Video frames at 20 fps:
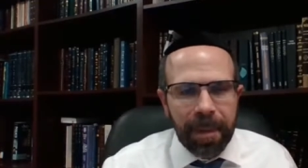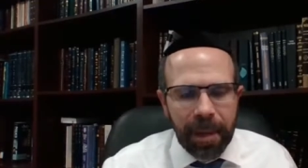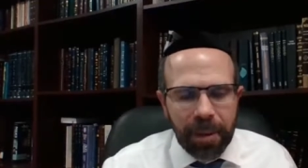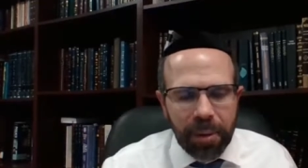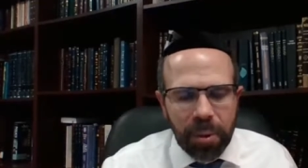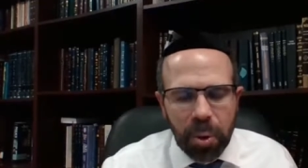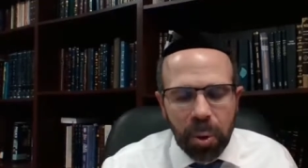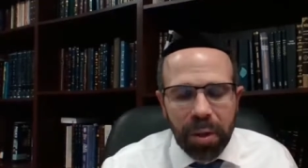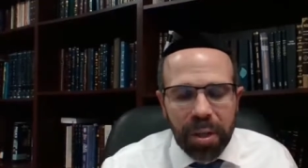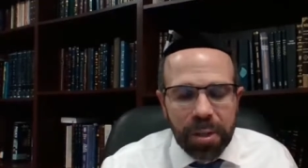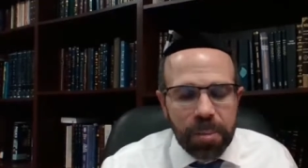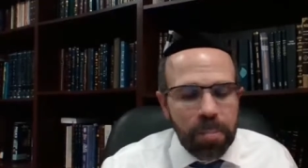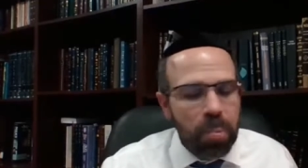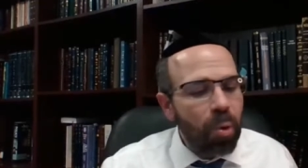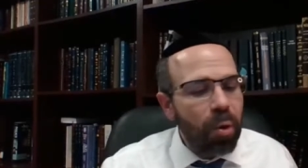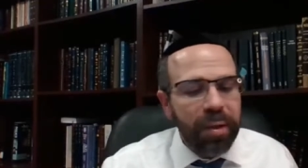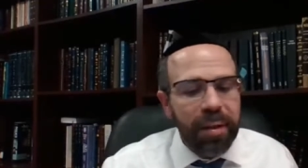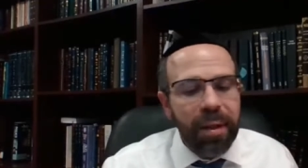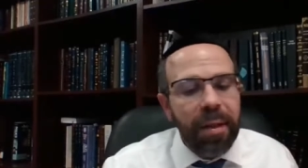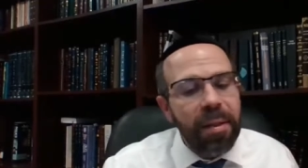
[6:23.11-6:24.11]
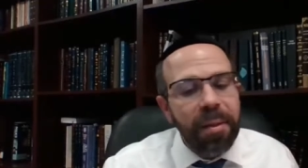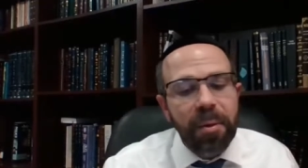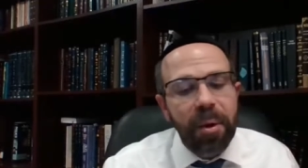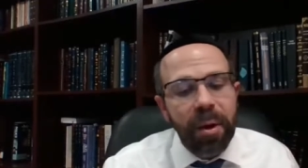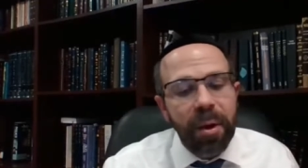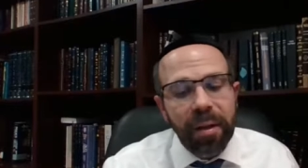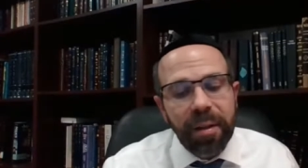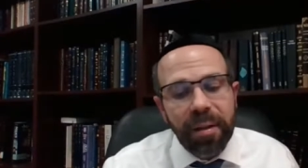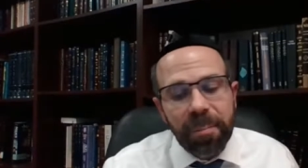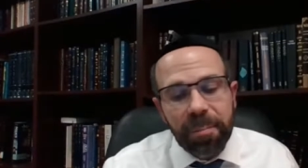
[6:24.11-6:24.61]
Until this point, he
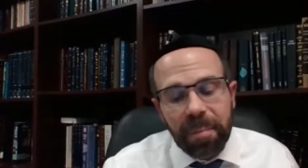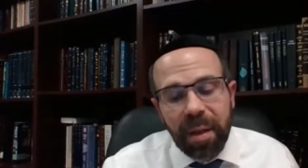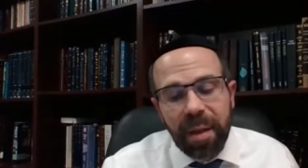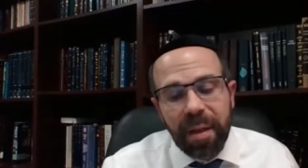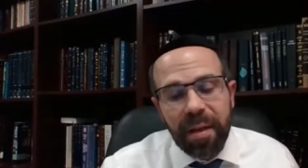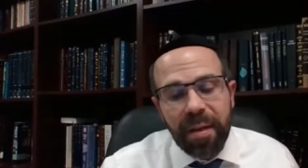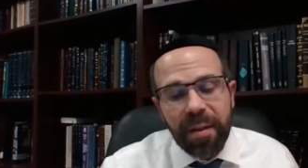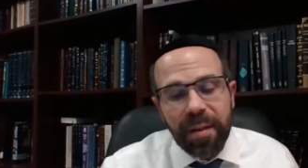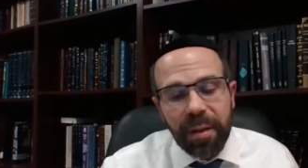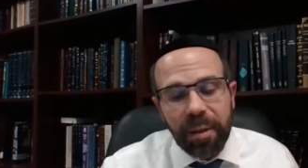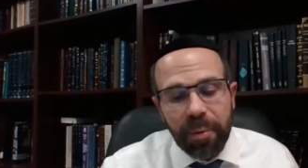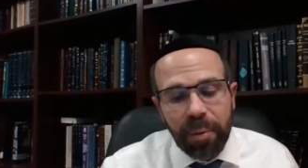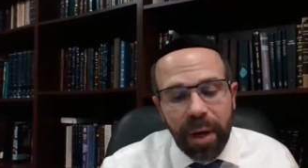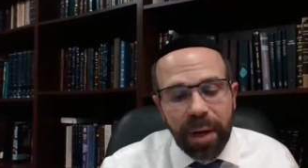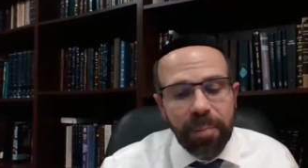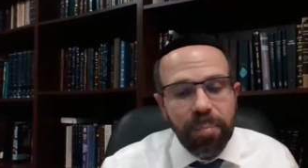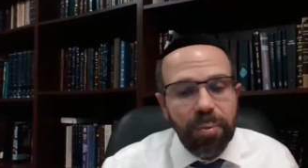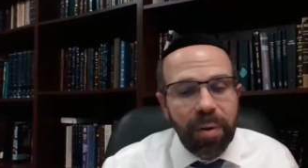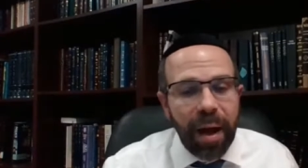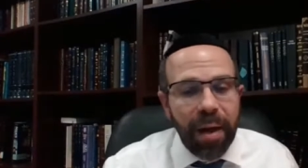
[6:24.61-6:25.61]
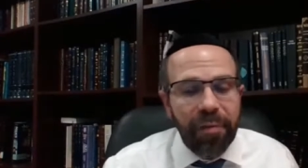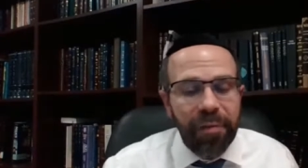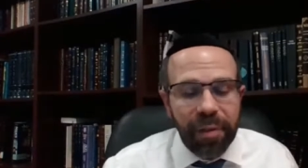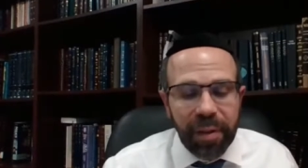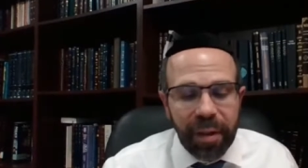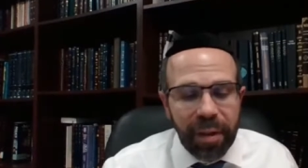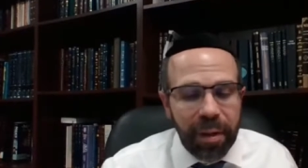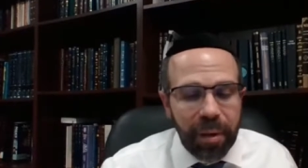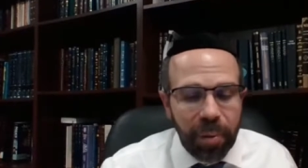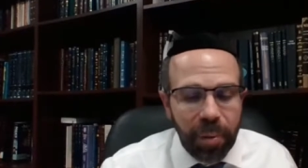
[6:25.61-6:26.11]
thought, being the great
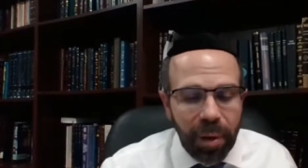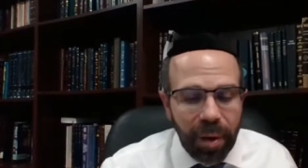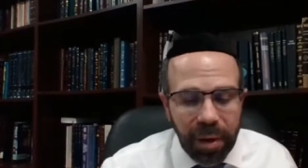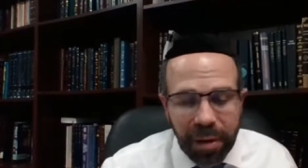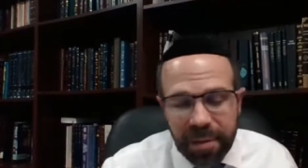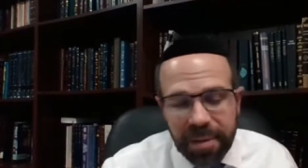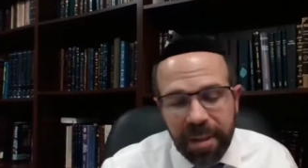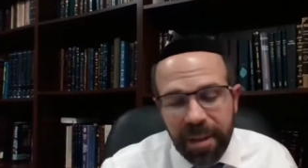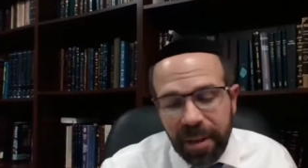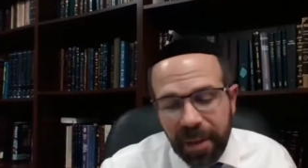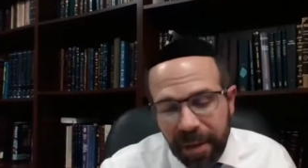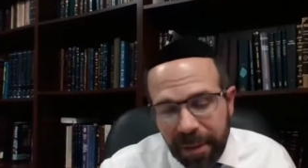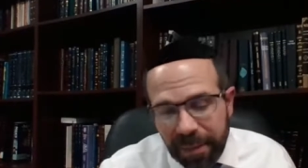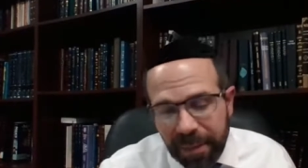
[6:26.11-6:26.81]
prophet that he was